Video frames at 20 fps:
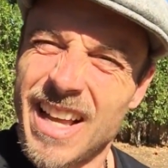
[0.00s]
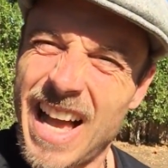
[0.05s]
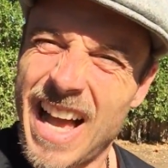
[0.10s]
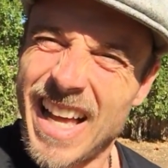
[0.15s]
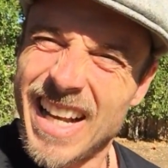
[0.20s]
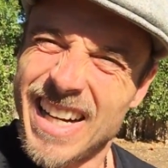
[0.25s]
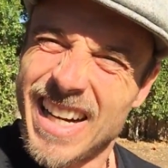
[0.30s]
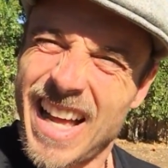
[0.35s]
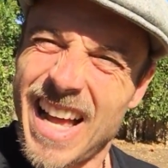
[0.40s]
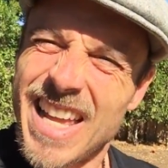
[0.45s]

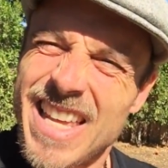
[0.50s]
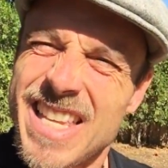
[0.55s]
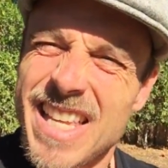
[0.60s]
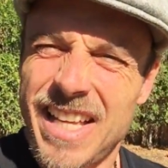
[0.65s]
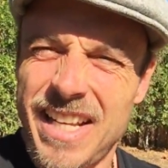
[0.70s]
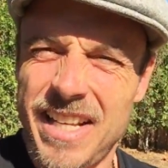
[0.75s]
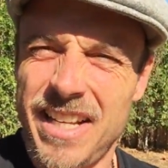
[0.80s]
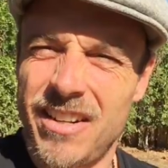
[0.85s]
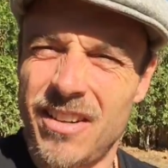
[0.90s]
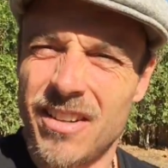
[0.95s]
How did I
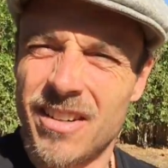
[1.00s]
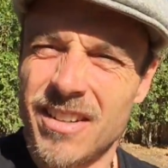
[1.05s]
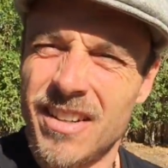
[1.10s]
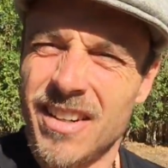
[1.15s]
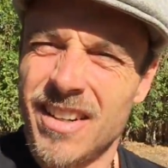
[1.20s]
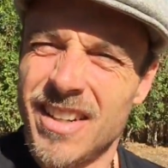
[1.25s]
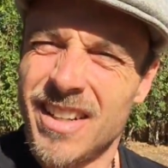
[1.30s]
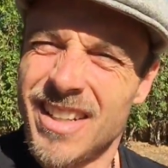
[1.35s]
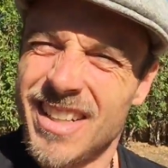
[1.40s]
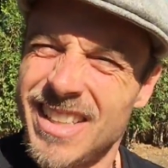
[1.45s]
get here?
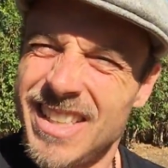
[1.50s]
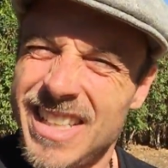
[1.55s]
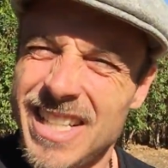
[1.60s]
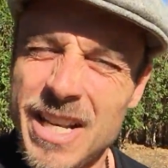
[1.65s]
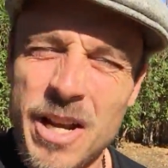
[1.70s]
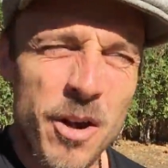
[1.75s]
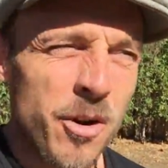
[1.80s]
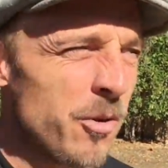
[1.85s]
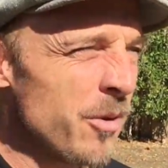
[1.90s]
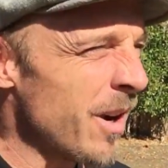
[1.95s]
You
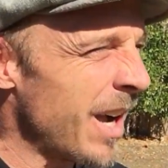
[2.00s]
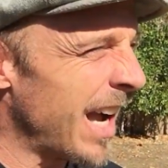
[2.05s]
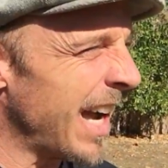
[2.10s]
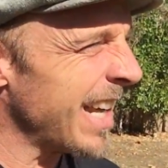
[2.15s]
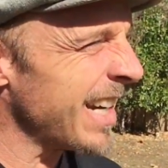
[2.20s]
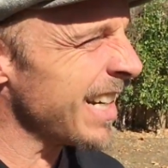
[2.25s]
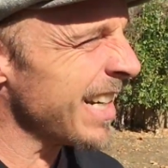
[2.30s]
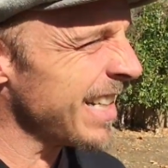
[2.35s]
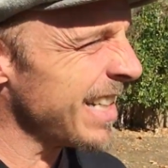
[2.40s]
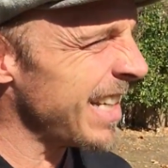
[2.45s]
know,
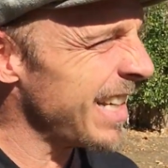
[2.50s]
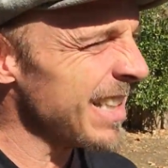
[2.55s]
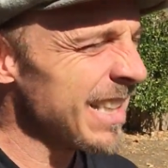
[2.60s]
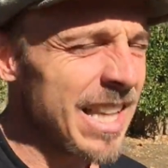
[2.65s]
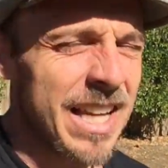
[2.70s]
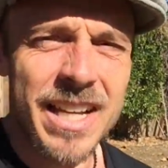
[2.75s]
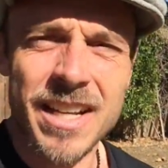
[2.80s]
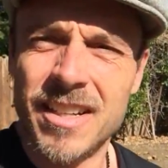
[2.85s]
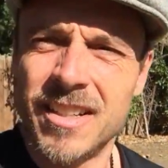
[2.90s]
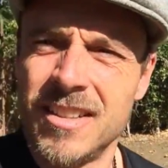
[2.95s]
how did I get
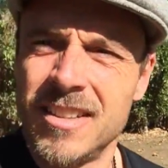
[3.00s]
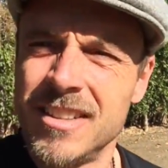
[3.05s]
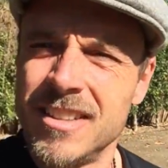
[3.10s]
like